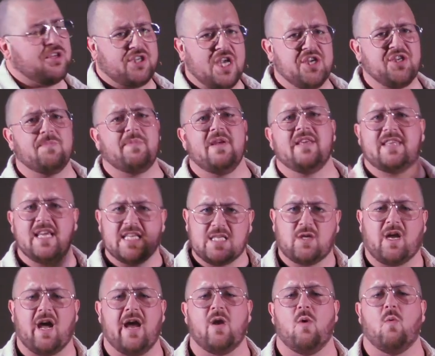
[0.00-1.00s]
should be this
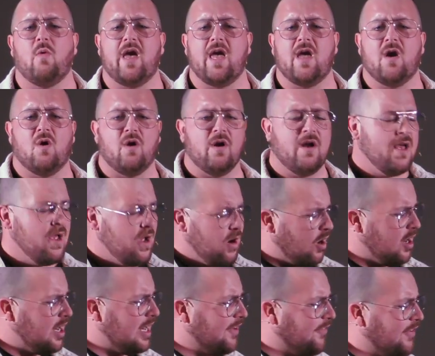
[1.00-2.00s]
kind of way, or
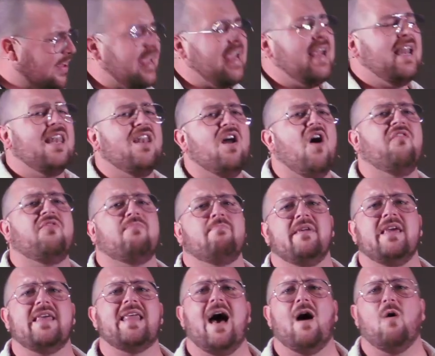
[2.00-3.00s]
if he loved
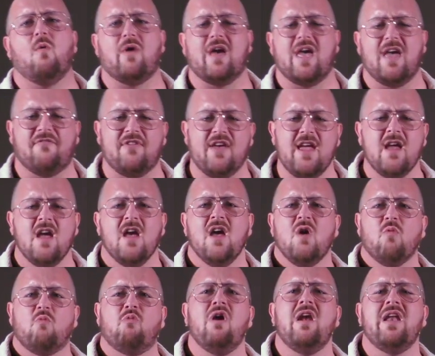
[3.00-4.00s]
me that way, if he
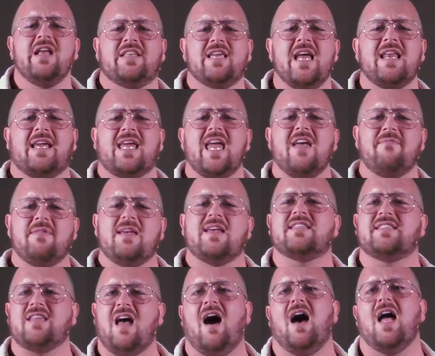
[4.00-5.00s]
really did give me
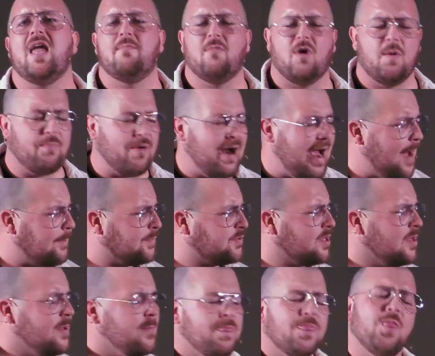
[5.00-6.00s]
his time, or perhaps
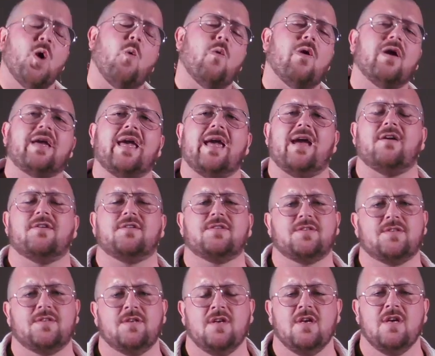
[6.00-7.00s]
no one
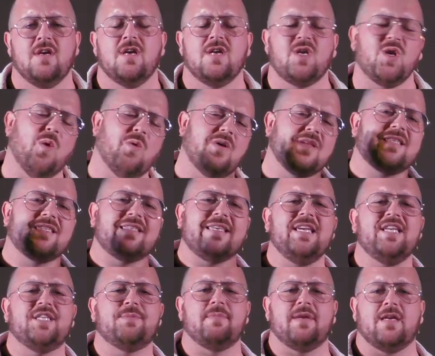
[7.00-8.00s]
cares, no one
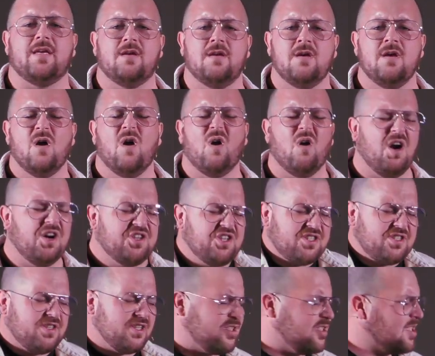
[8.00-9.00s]
sees me, or it
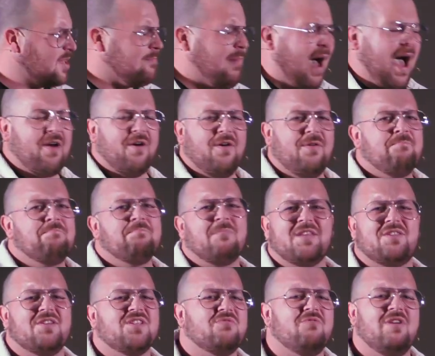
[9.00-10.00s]
just doesn't matter,
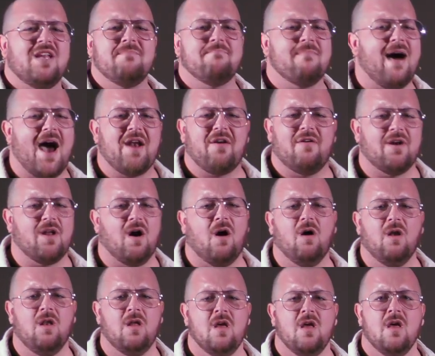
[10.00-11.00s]
it doesn't really matter at
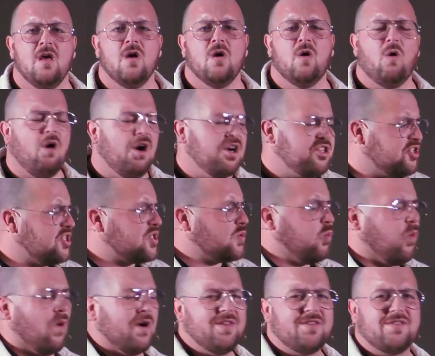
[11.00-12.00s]
all, or it's just
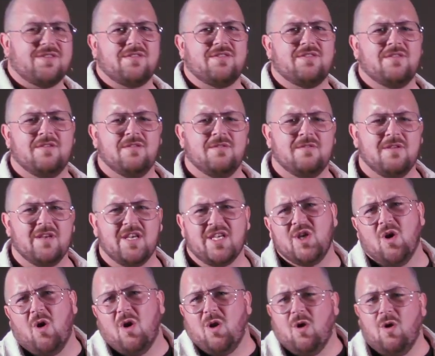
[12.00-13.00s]
once,
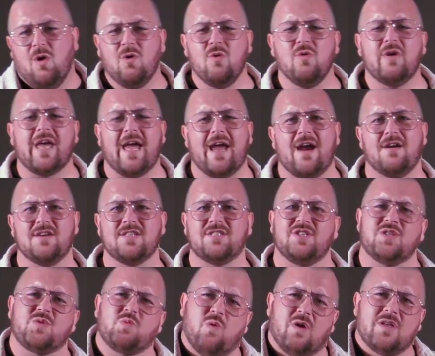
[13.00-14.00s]
YOLO, who cares,
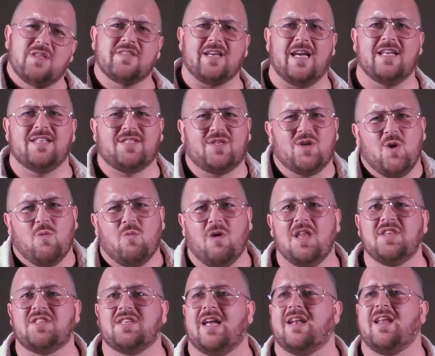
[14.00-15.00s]
just once, I'll just do it
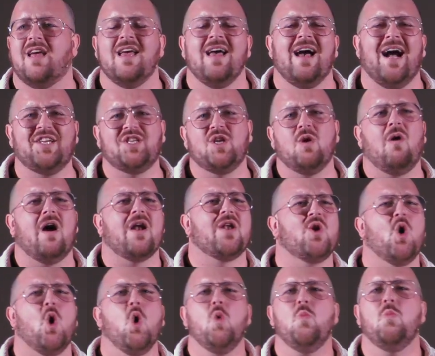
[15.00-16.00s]
once, and you know what,
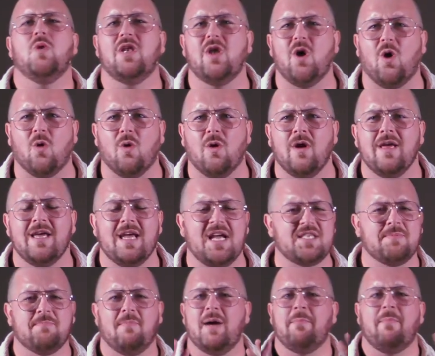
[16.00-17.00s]
no one will know,
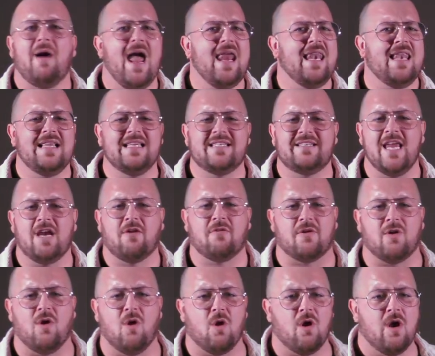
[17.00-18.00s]
it's my little
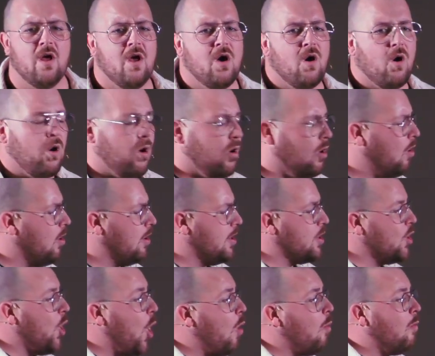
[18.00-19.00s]
secret, or
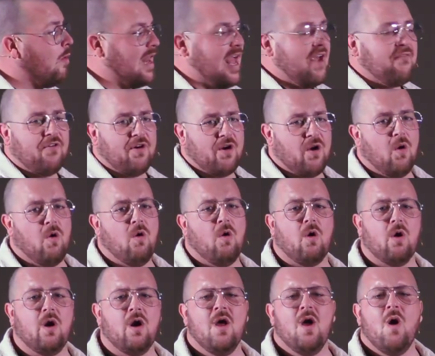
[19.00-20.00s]
no one will ever know,
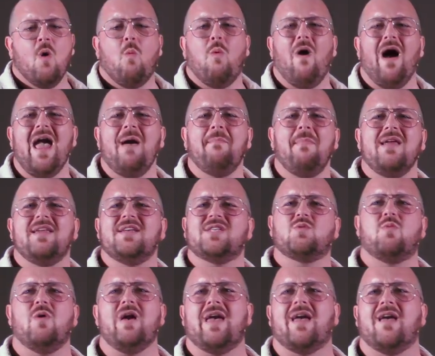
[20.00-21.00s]
or why am I
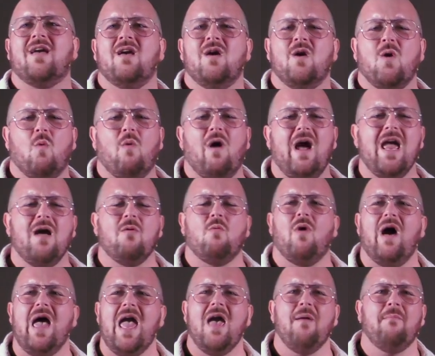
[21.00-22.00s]
this way, why
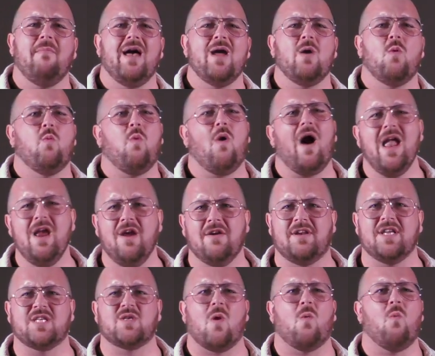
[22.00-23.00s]
am I wired
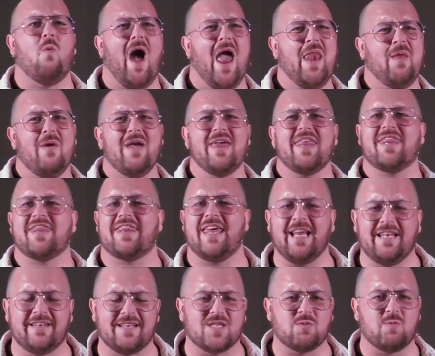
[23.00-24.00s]
this way, why do I
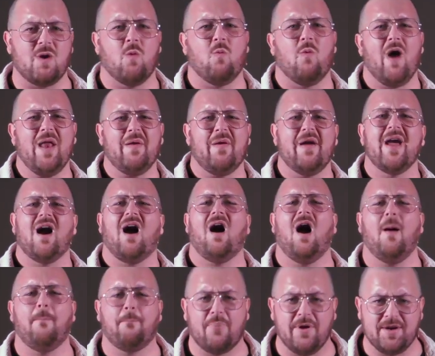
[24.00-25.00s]
think this way, why do I
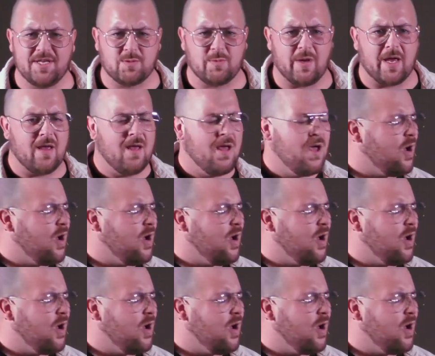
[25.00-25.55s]
operate this way,